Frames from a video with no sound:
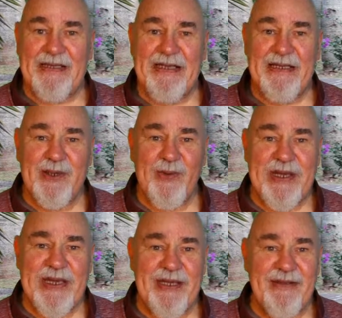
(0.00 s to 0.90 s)
There's a
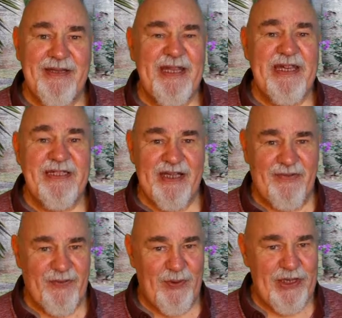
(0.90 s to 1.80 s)
wee teaser
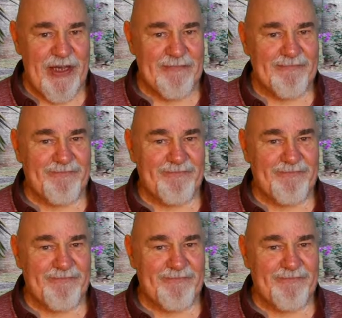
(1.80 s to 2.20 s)
for you.